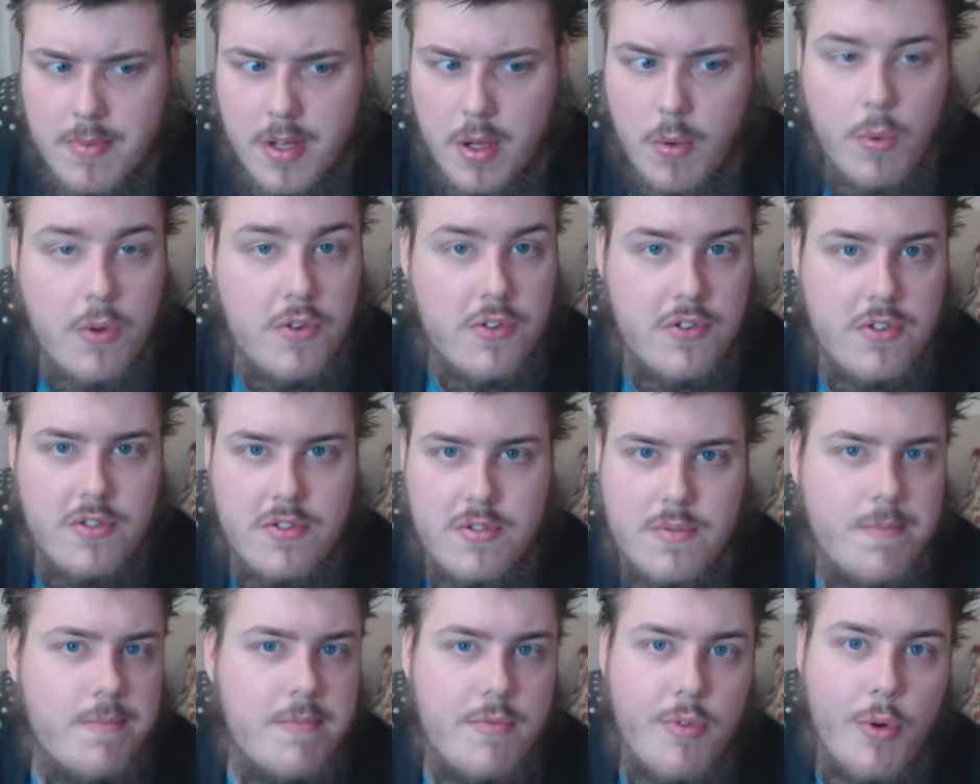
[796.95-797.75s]
It
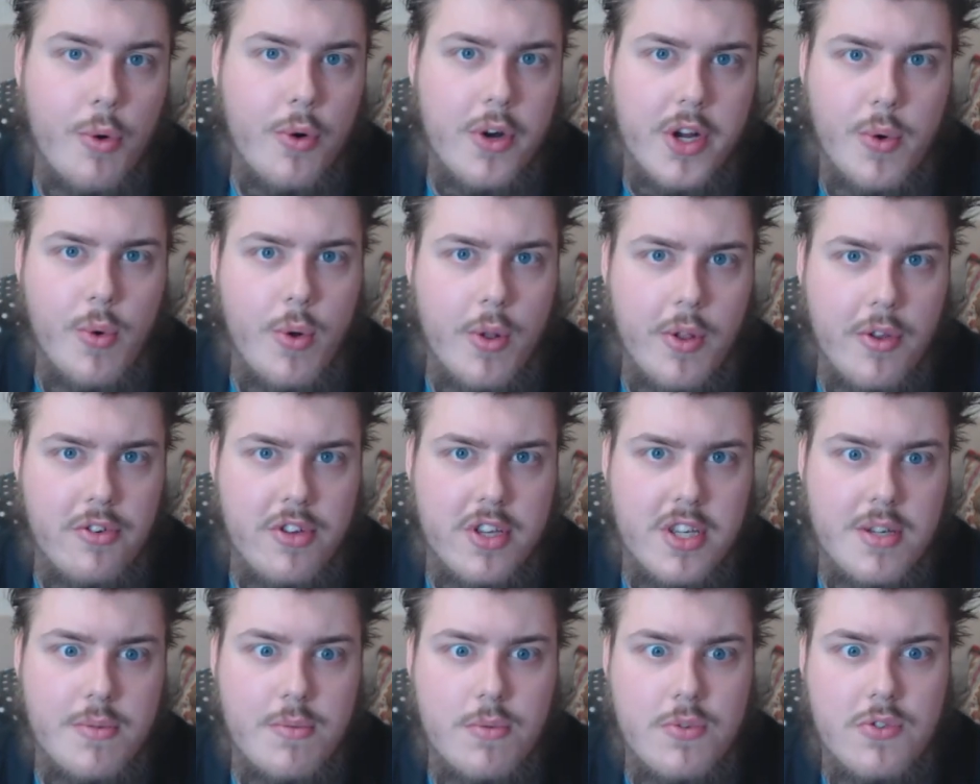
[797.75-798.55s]
wasn't for
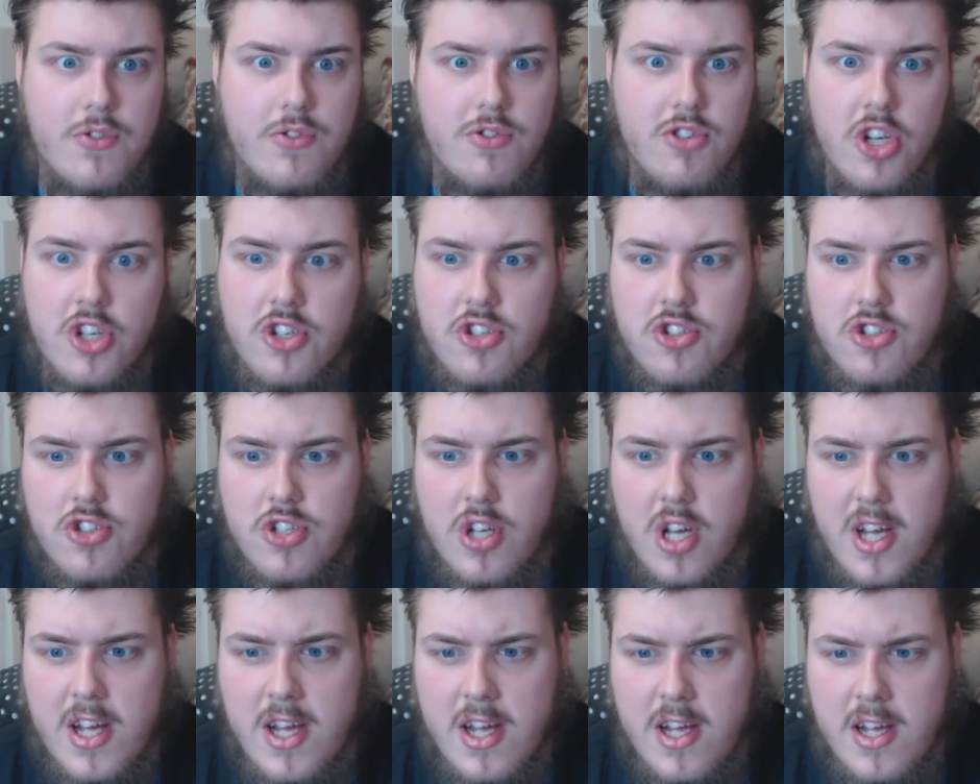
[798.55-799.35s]
equality, it was
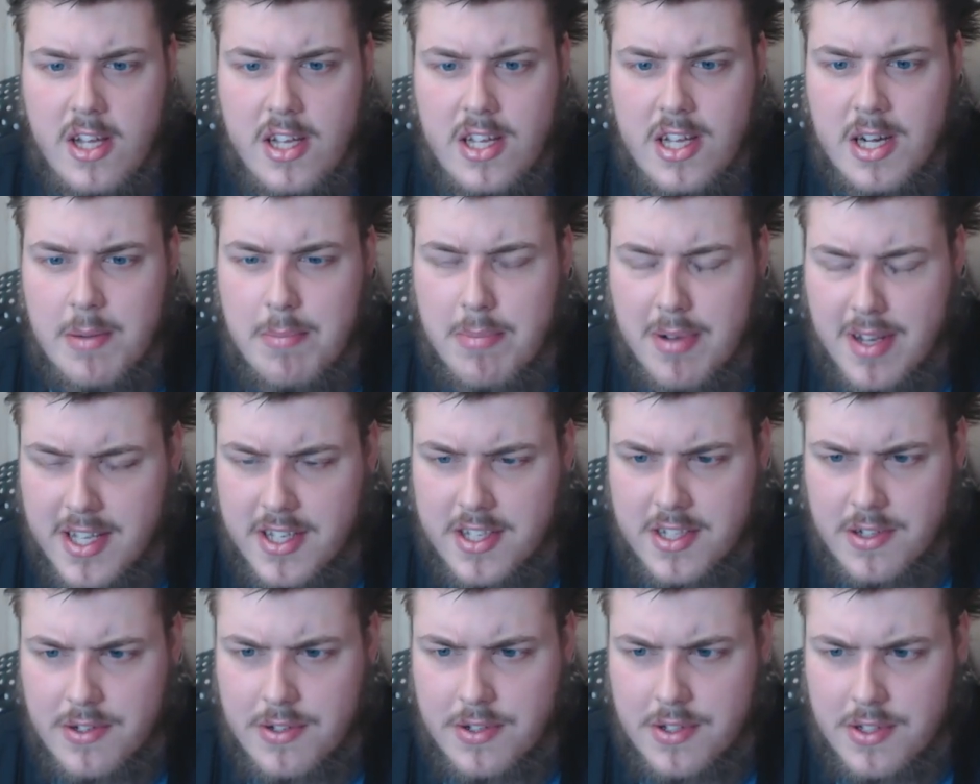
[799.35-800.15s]
just a
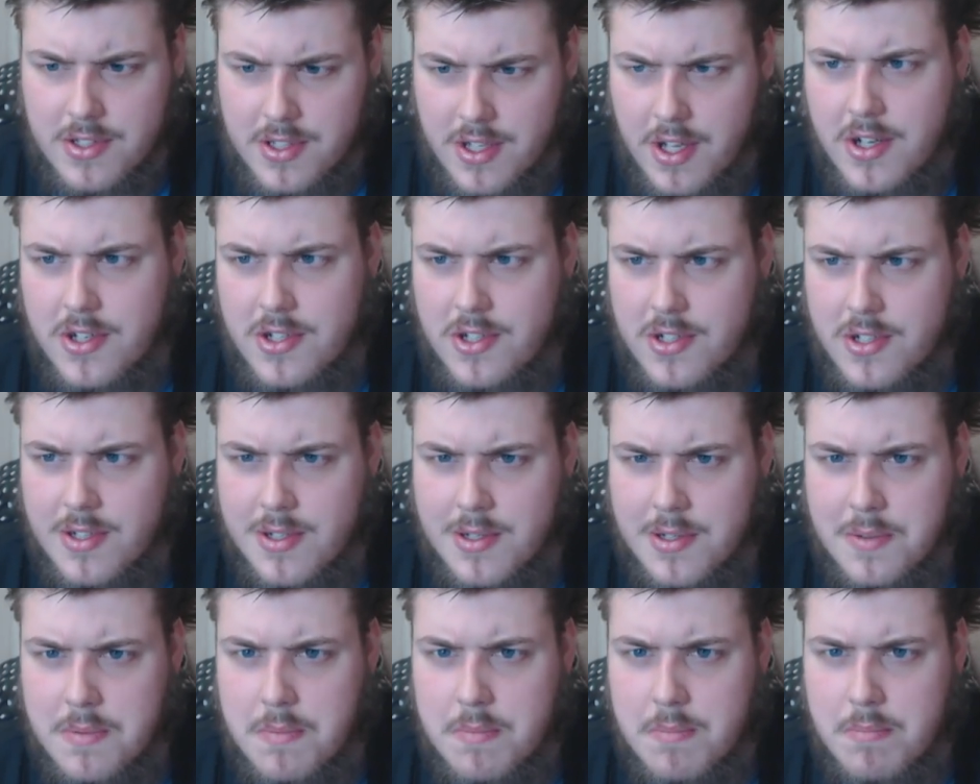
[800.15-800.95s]
political
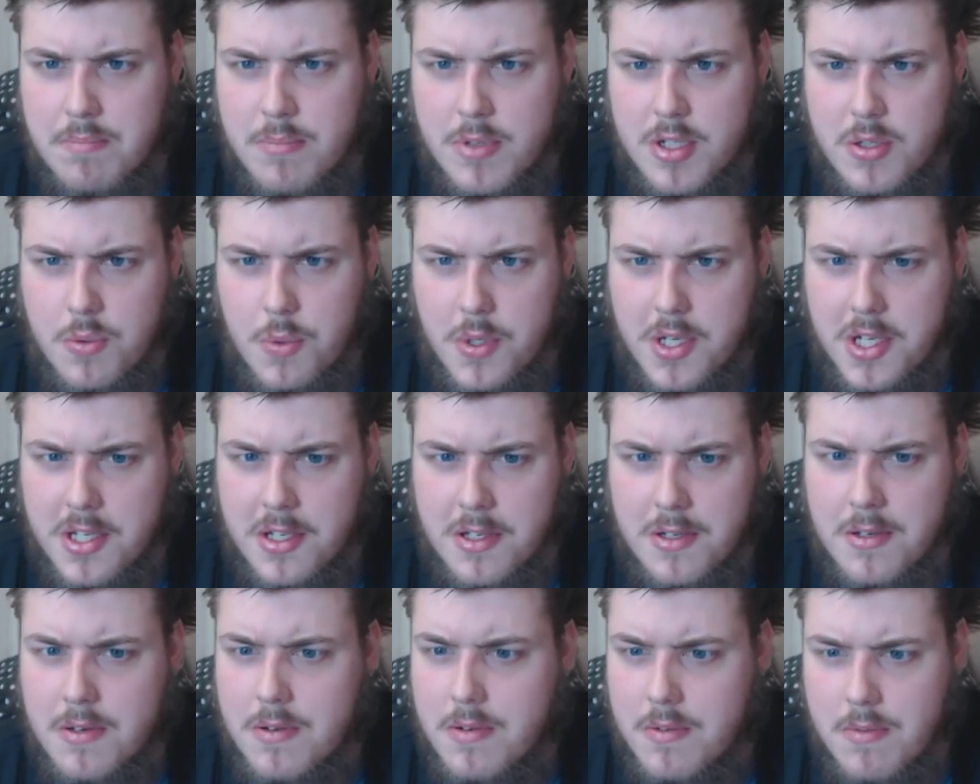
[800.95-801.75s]
discussion
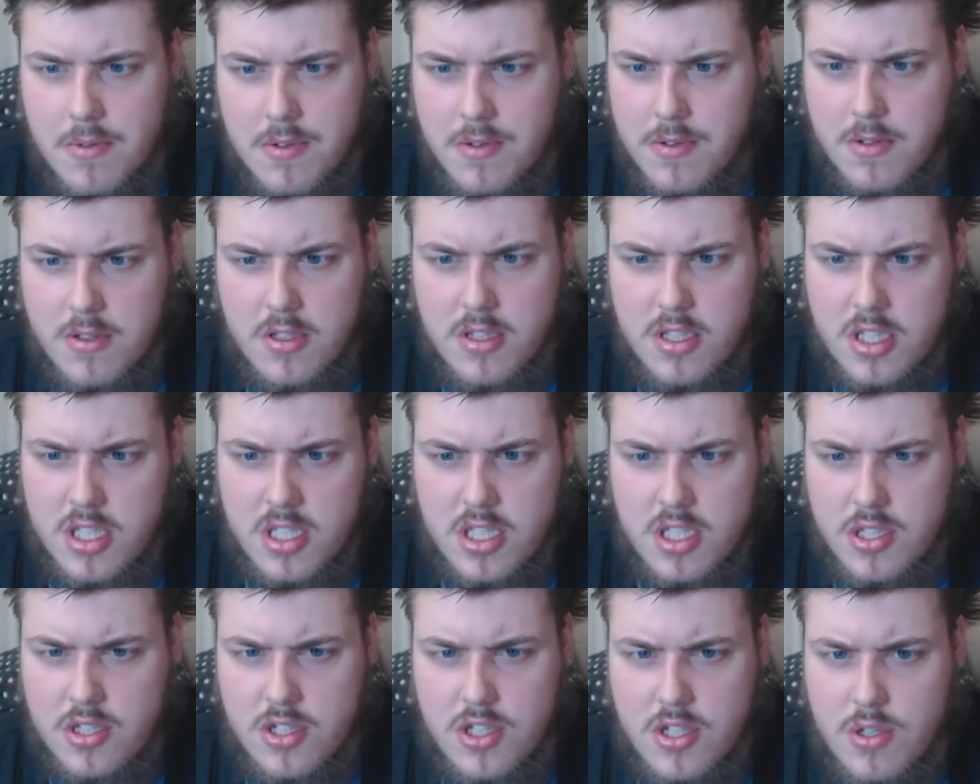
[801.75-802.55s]
between
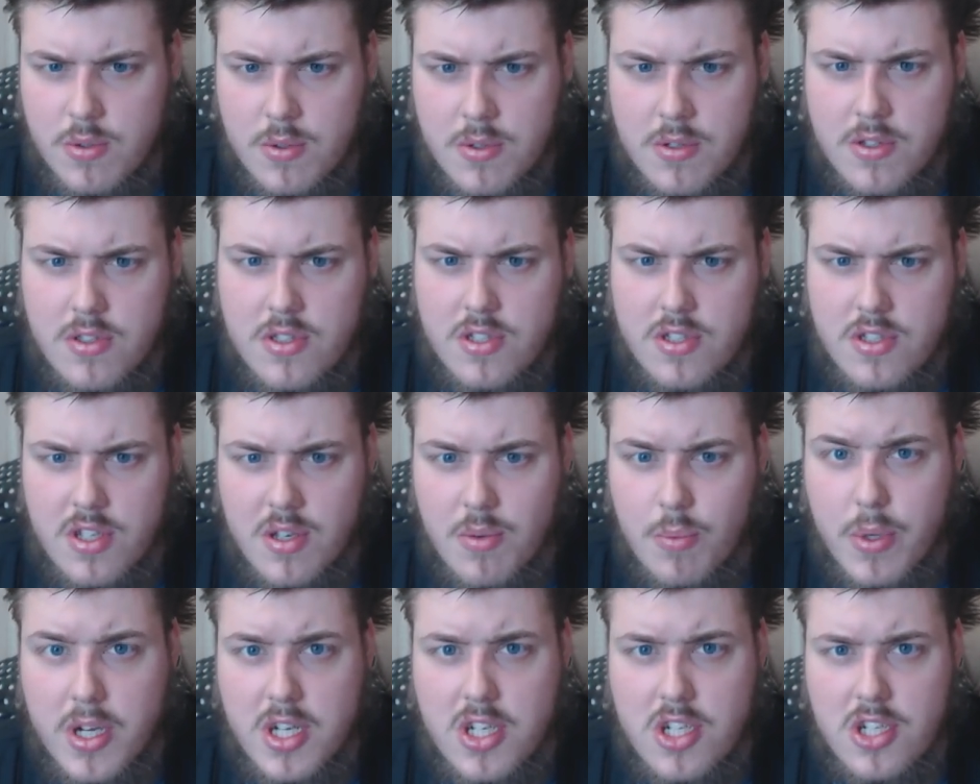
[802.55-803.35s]
students
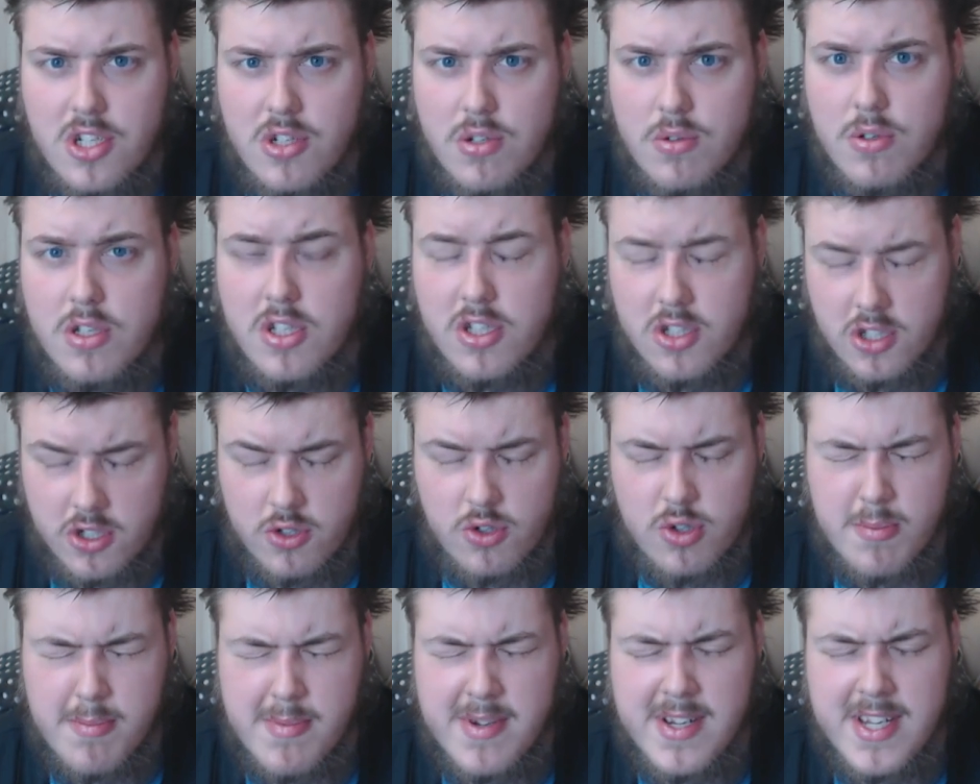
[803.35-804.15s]
in which you
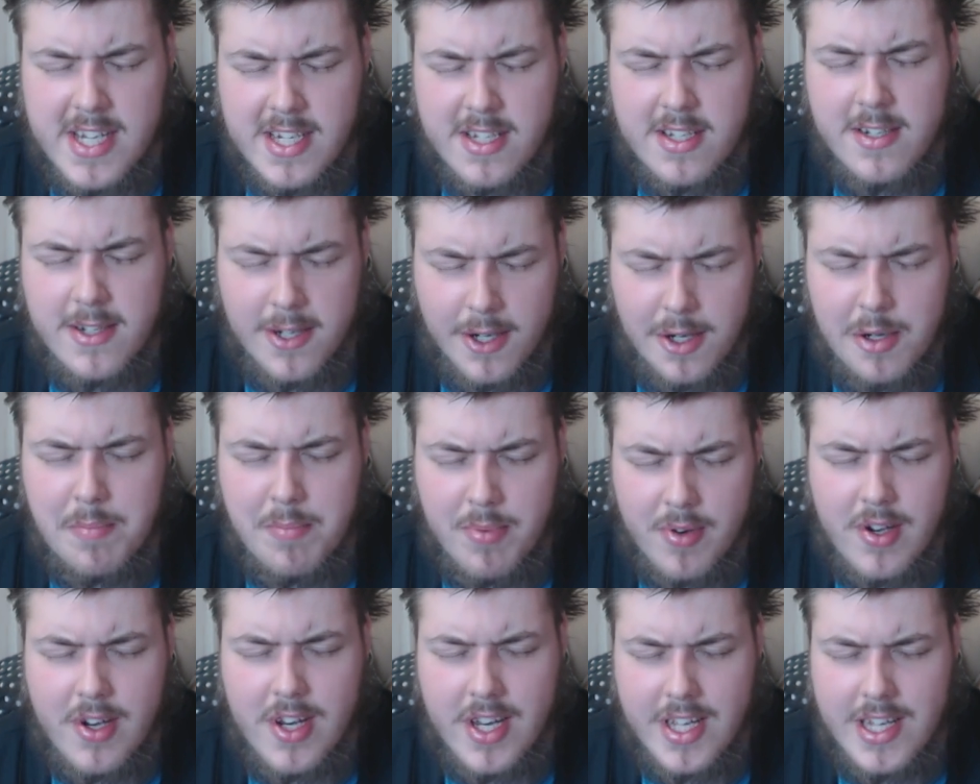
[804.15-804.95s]
discriminated
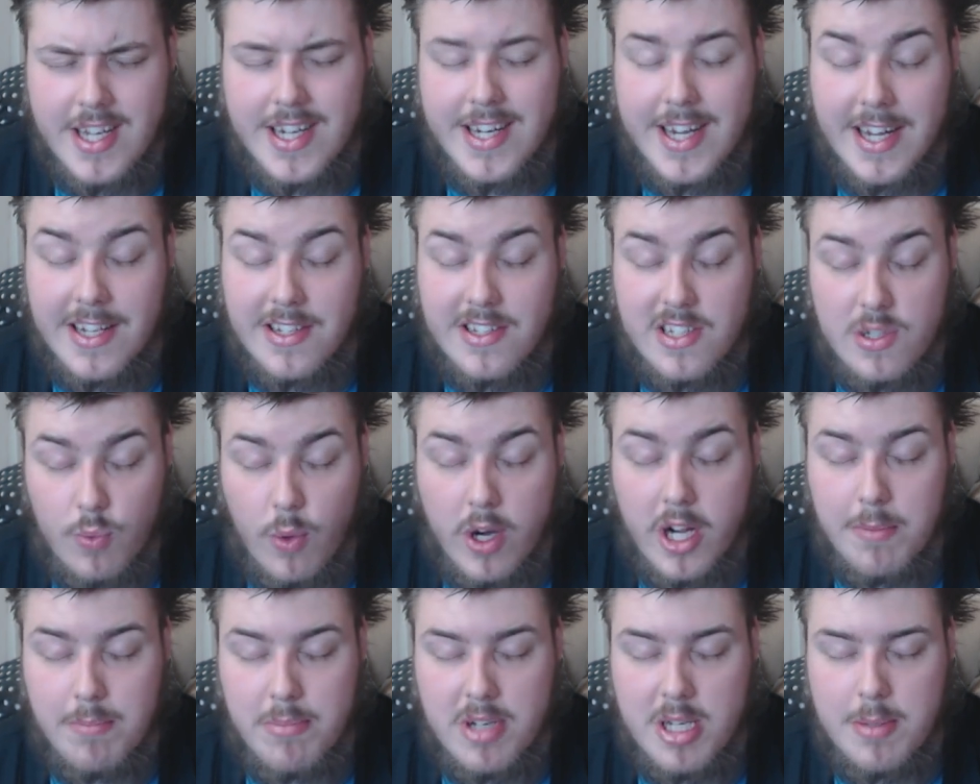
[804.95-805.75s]
openly against
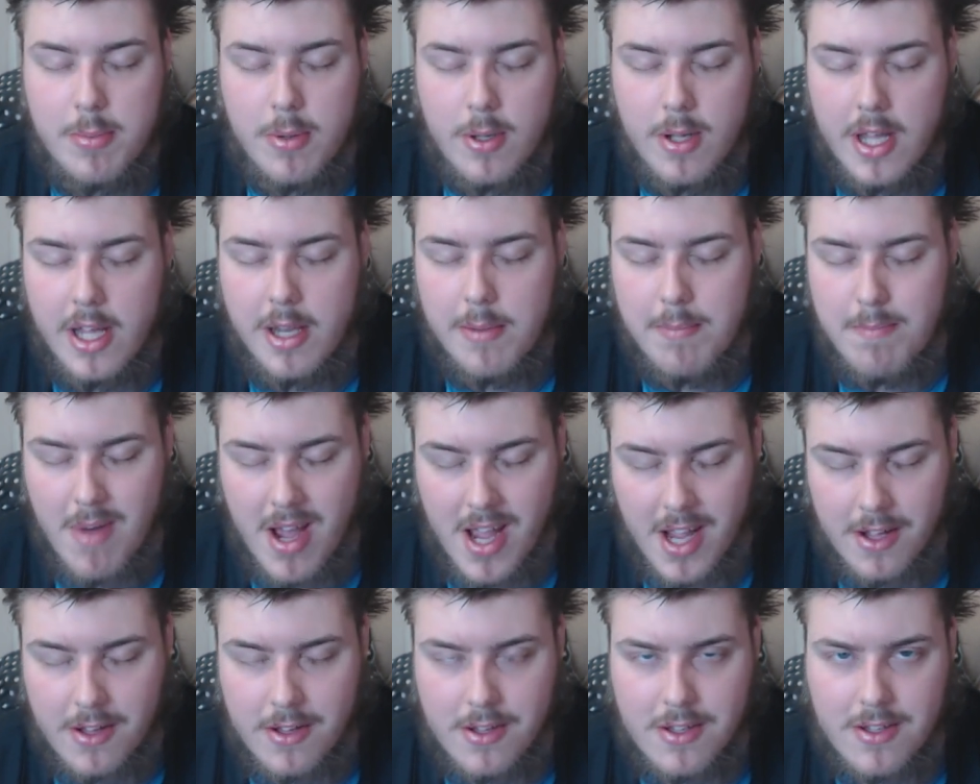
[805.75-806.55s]
white people and
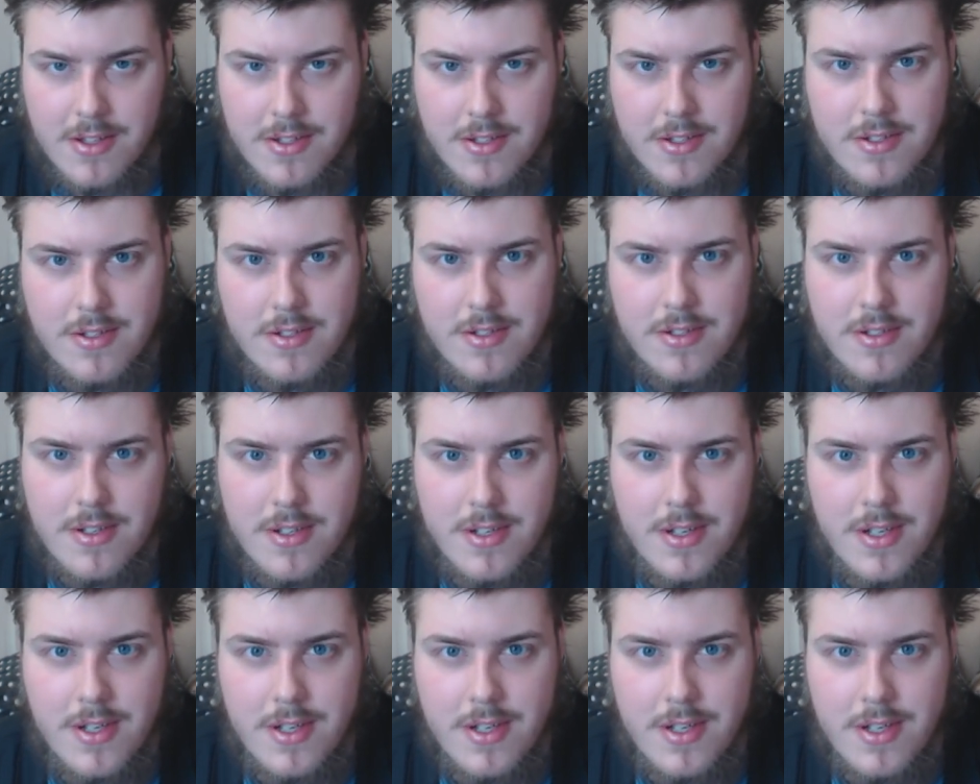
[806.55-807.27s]
males.